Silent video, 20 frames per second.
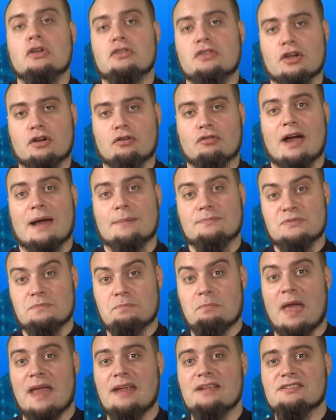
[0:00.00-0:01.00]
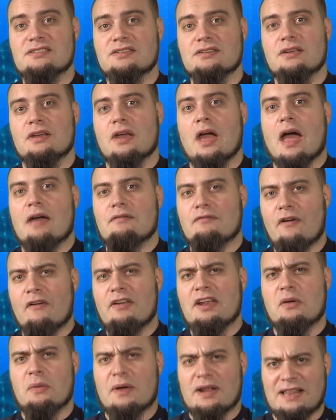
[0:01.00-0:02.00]
The crabs mate and
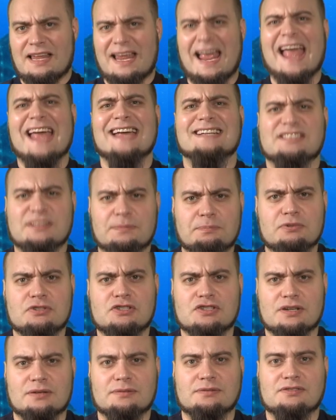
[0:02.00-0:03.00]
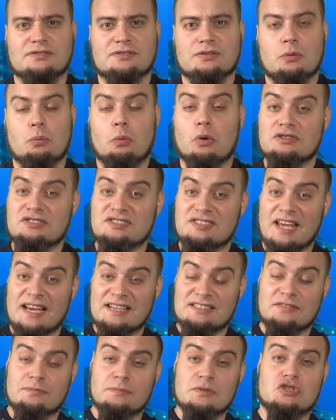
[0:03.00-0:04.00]
very quickly eggs are produced. Once the
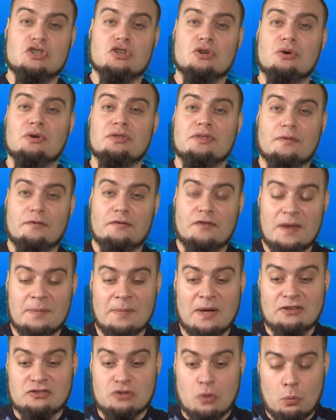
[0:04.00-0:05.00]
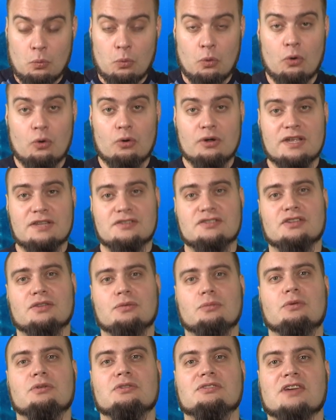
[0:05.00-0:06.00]
eggs have matured, the females walk into
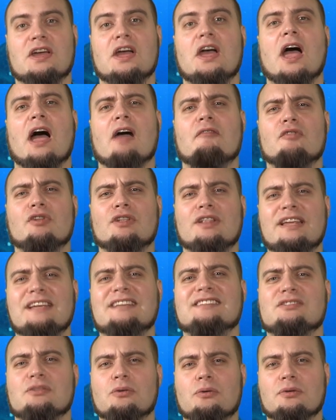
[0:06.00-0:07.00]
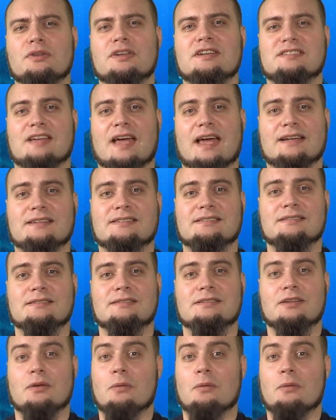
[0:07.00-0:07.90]
the water and release all these eggs.